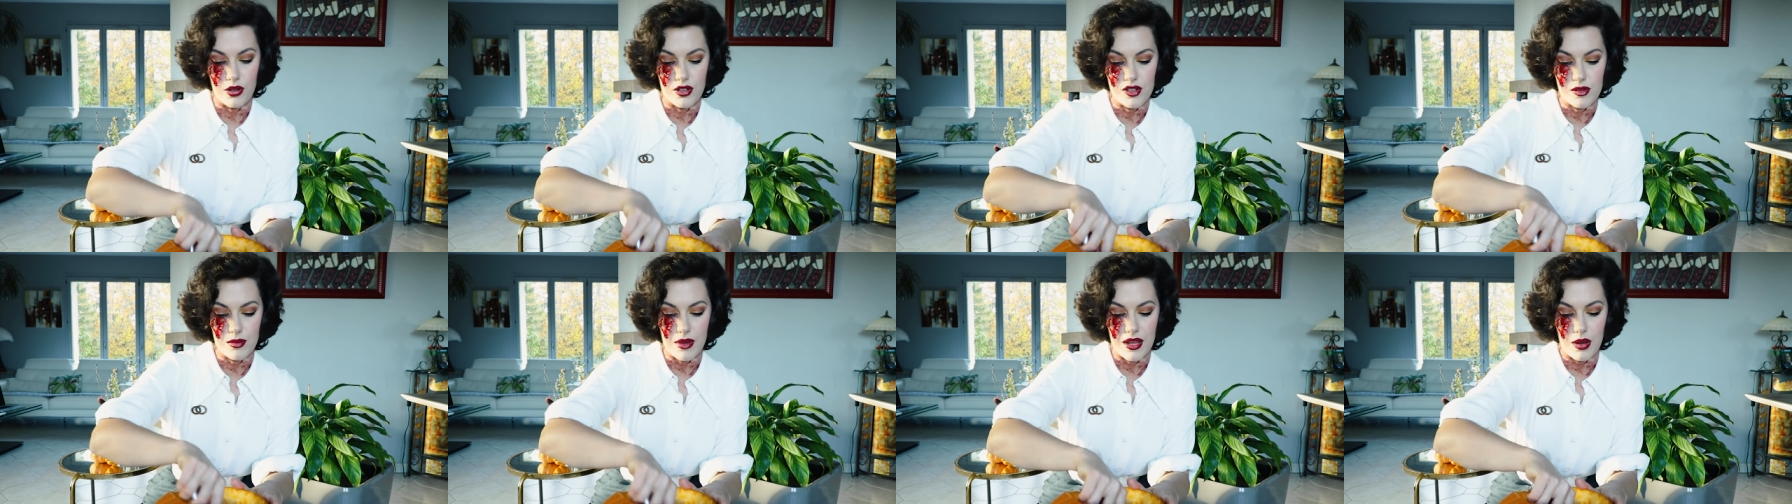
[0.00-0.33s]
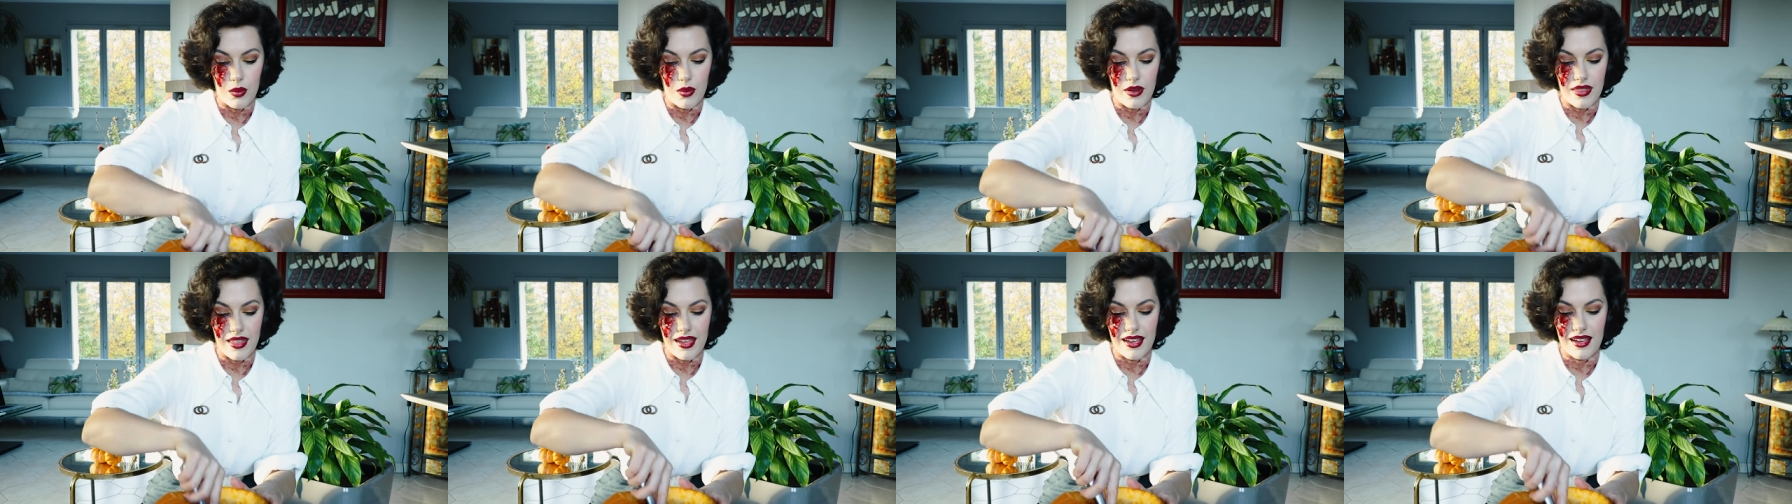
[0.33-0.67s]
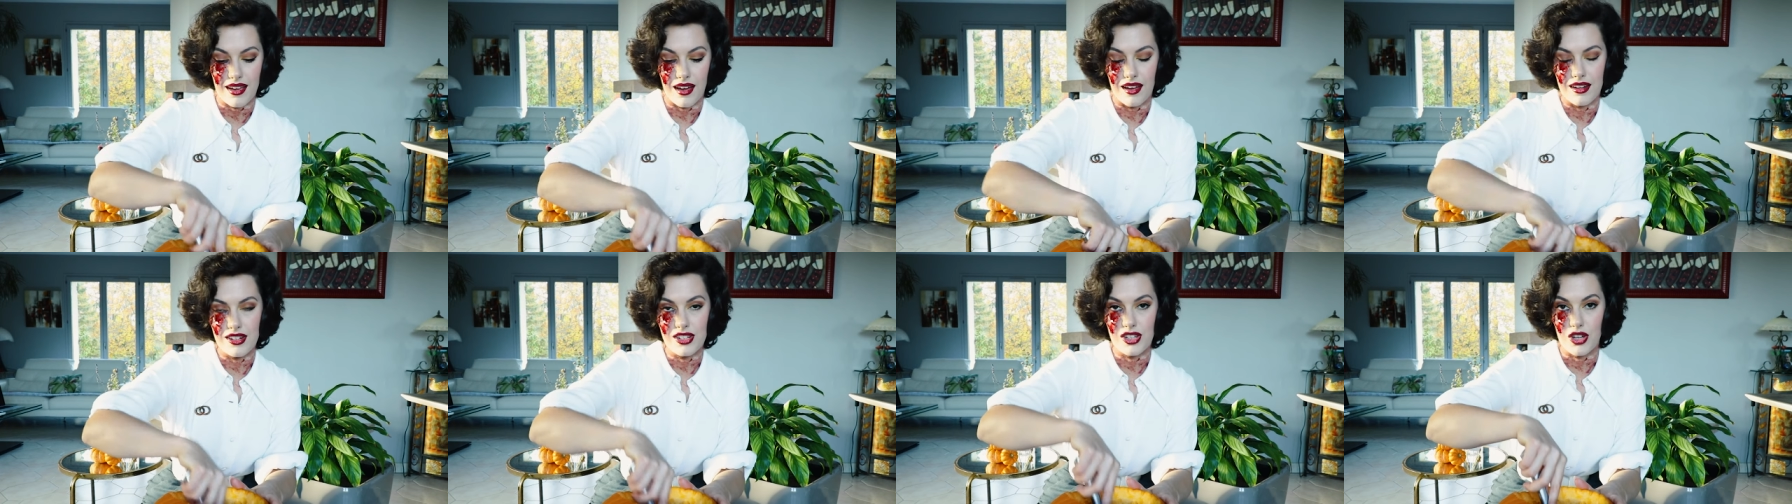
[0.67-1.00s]
as me where they
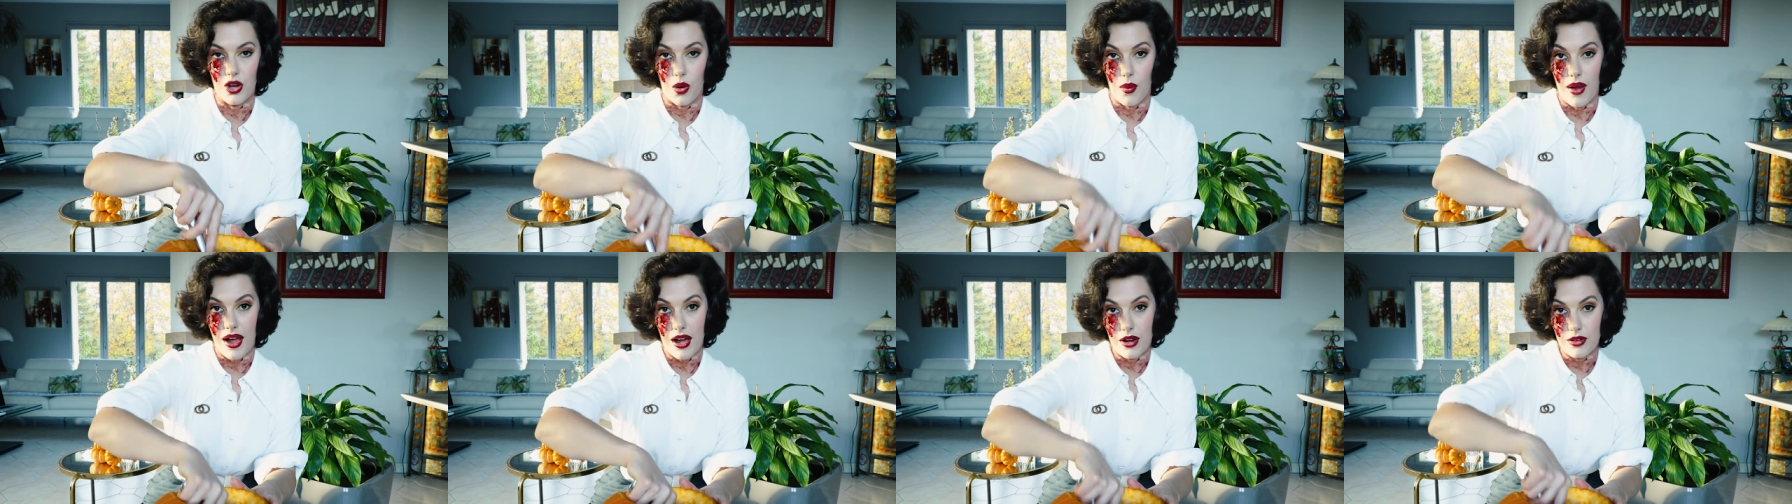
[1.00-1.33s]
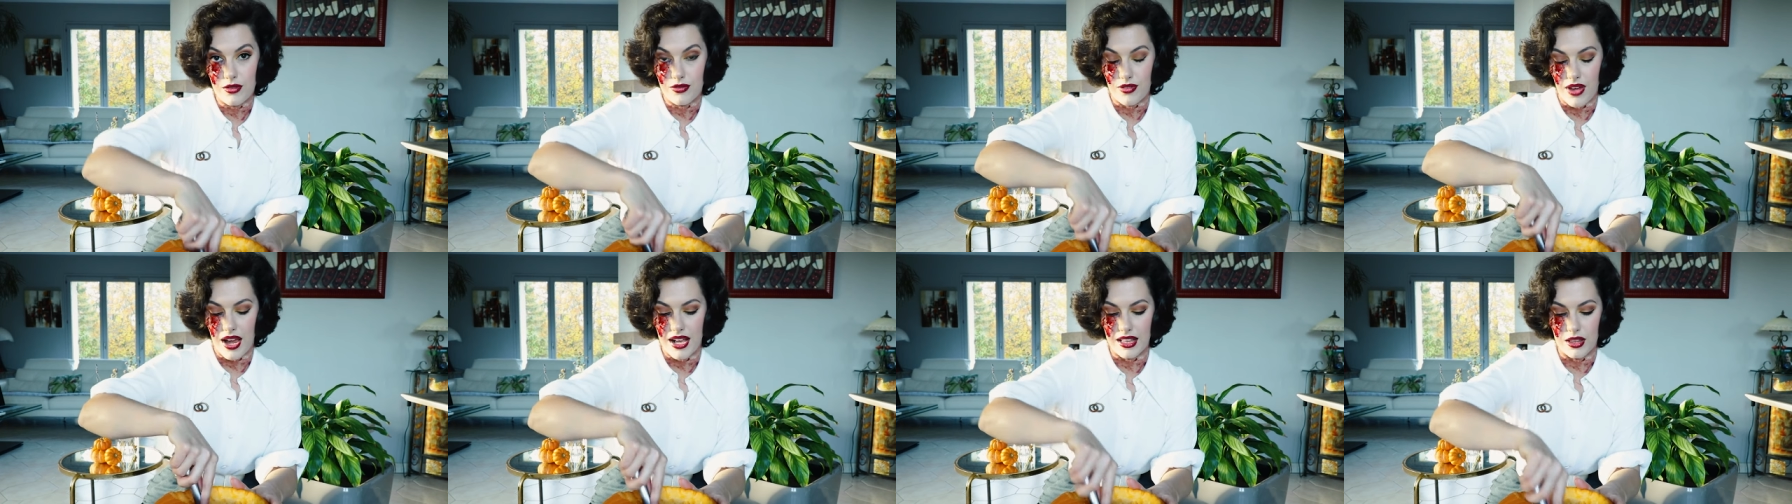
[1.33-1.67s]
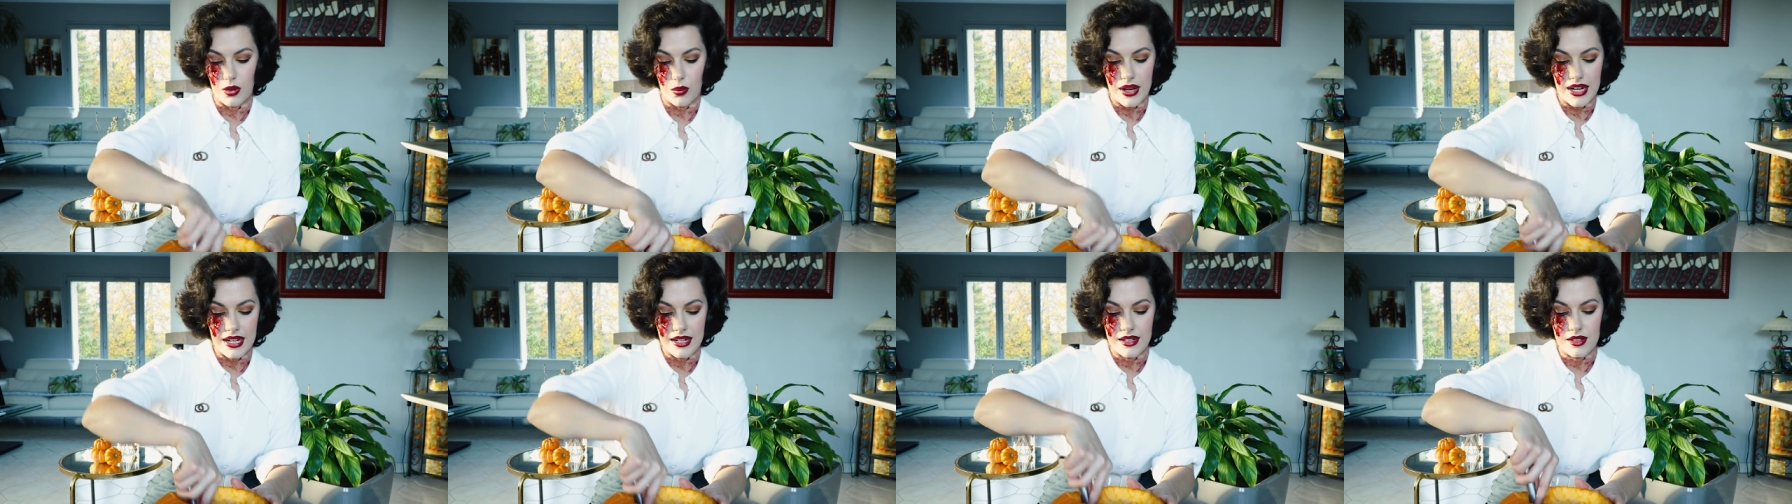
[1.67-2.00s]
can't go out for
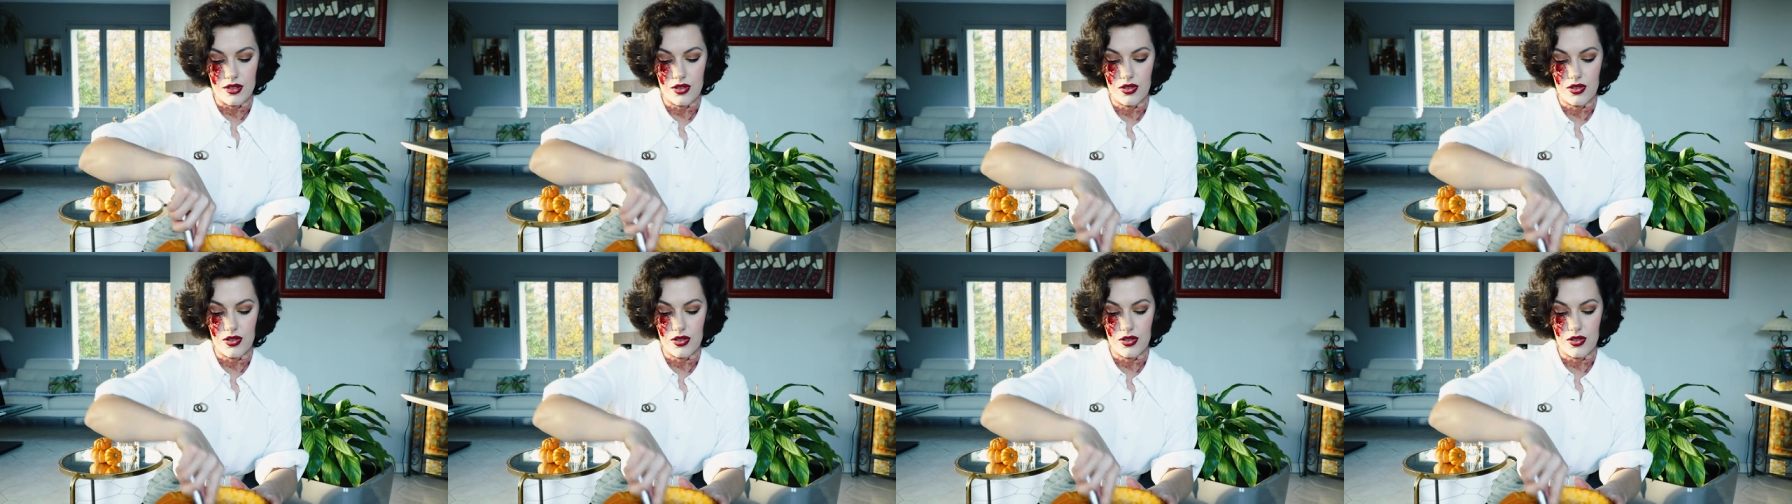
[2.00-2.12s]
Halloween.